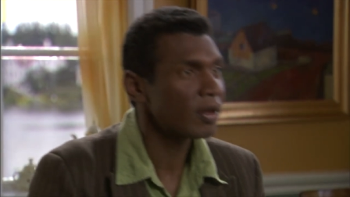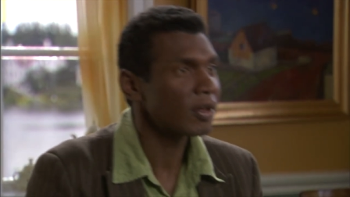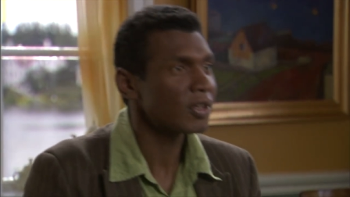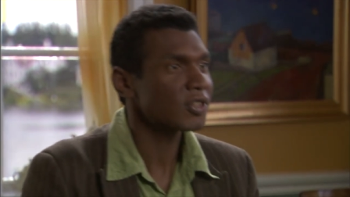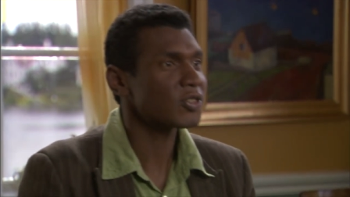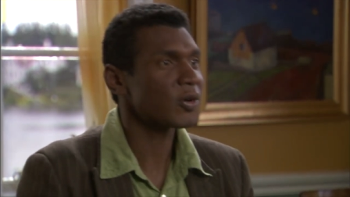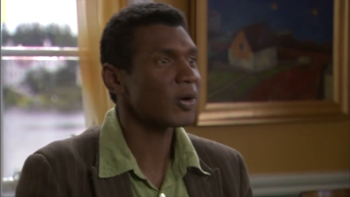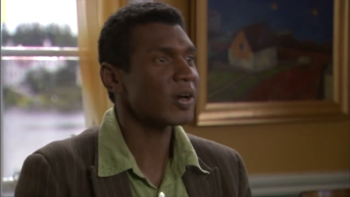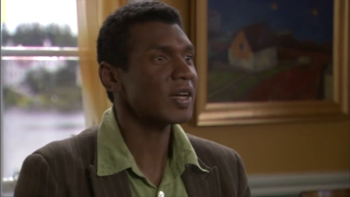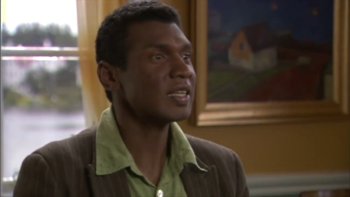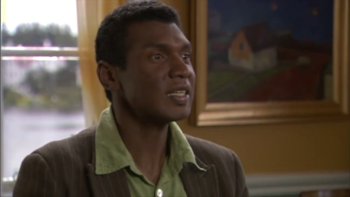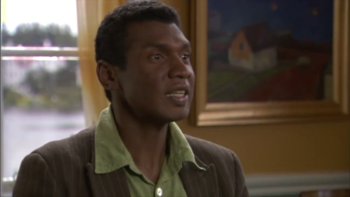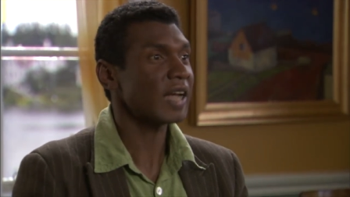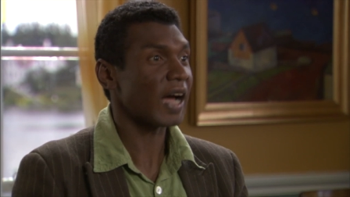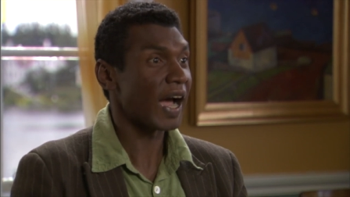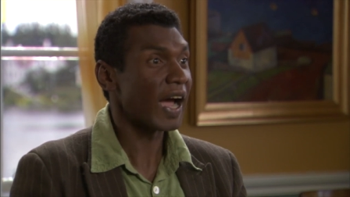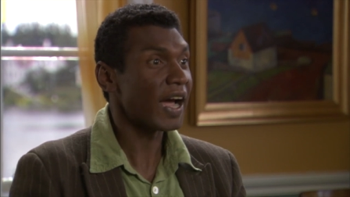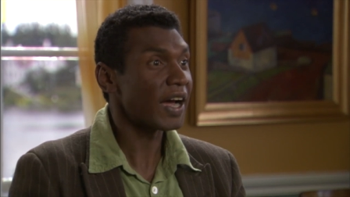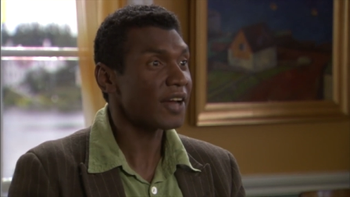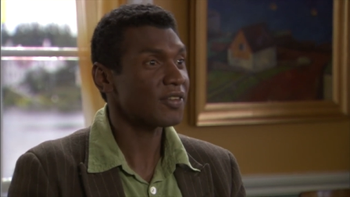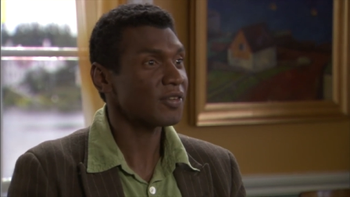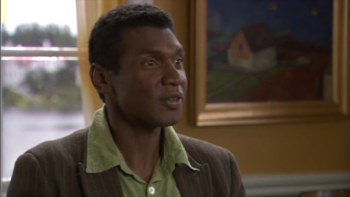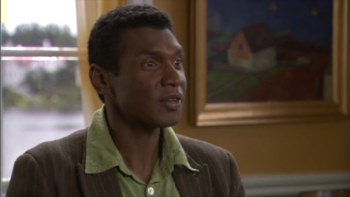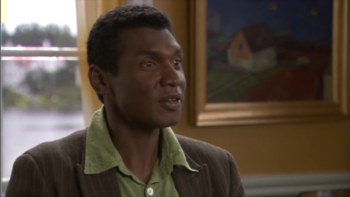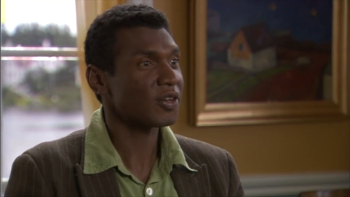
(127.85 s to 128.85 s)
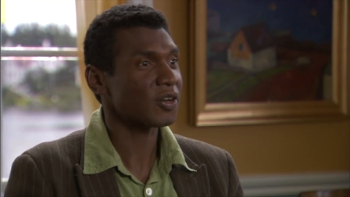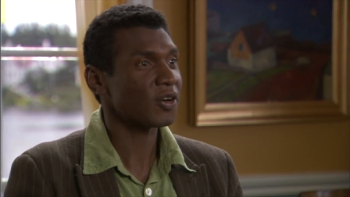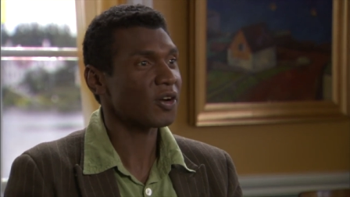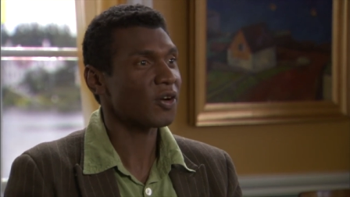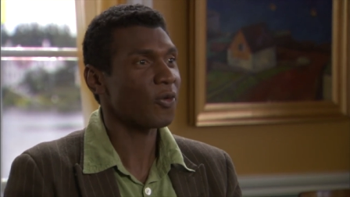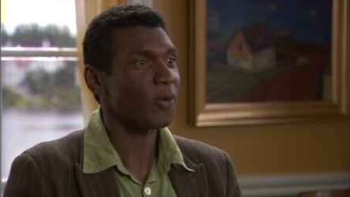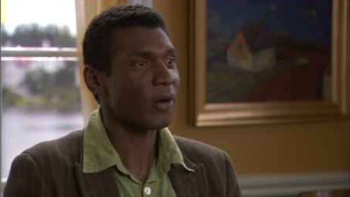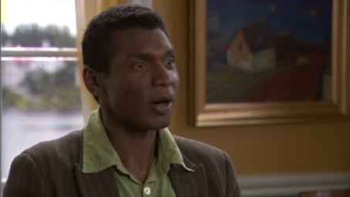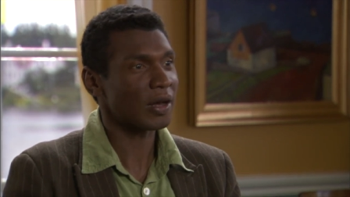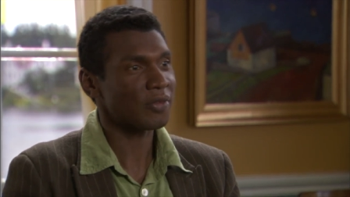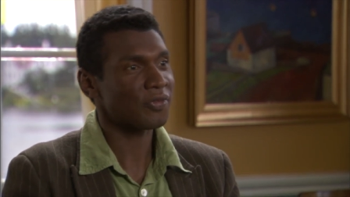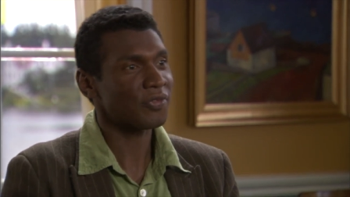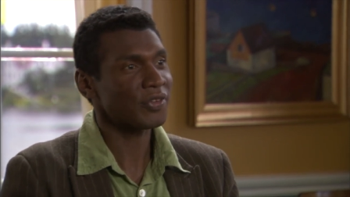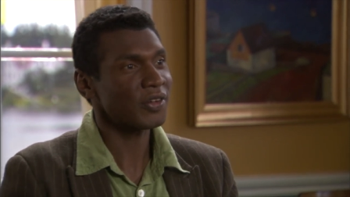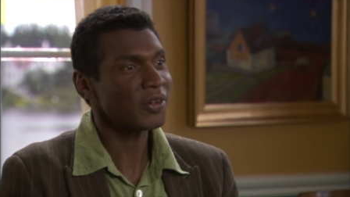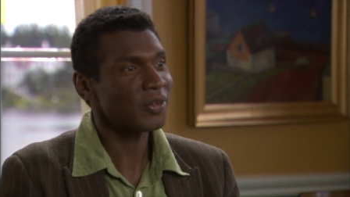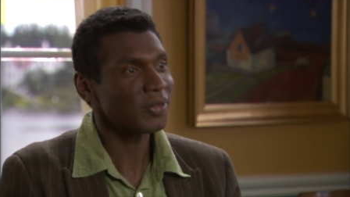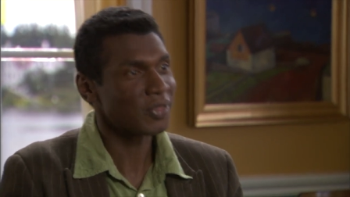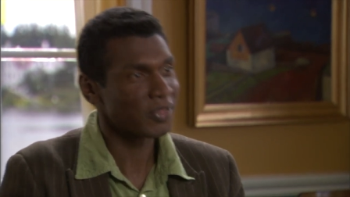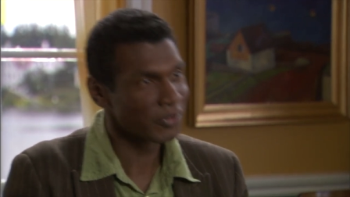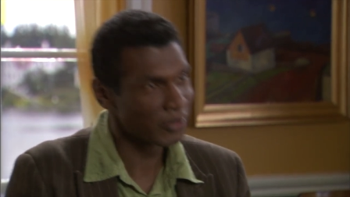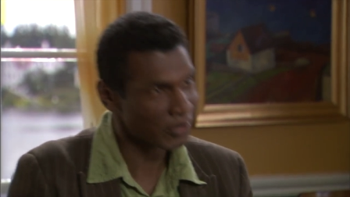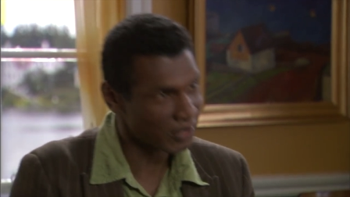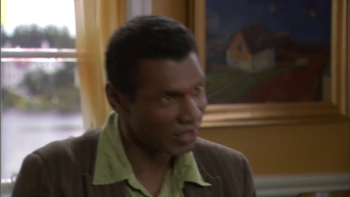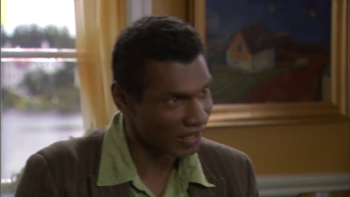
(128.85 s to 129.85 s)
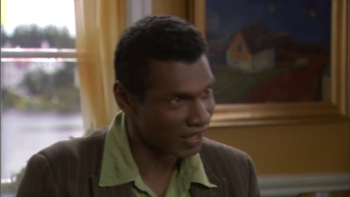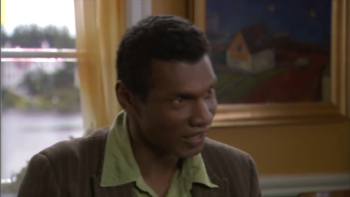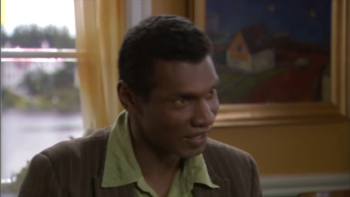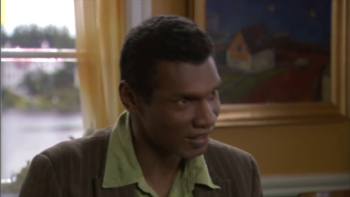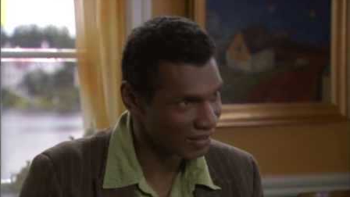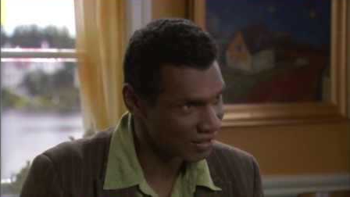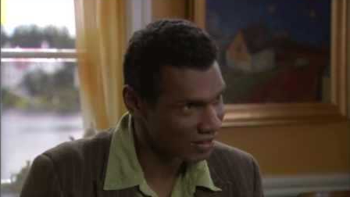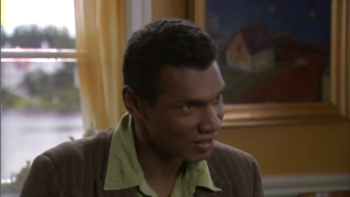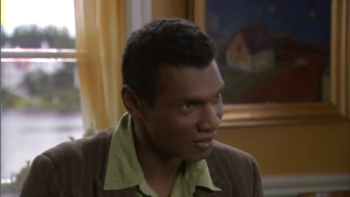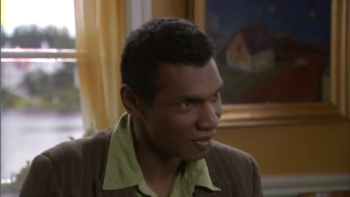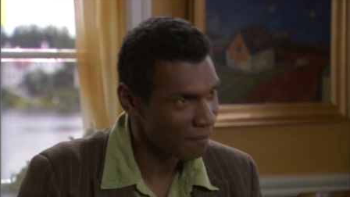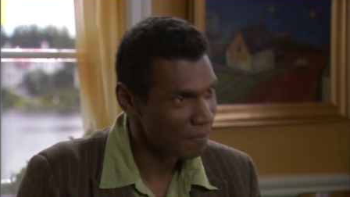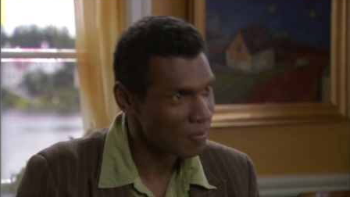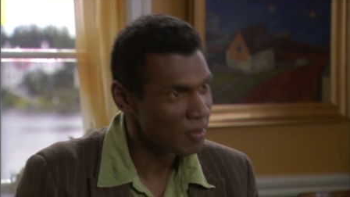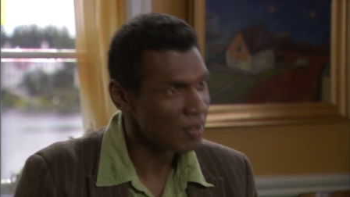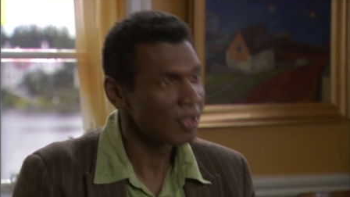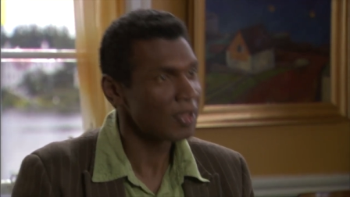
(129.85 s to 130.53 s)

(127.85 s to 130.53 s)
So I, I actually took a quantum field theory class,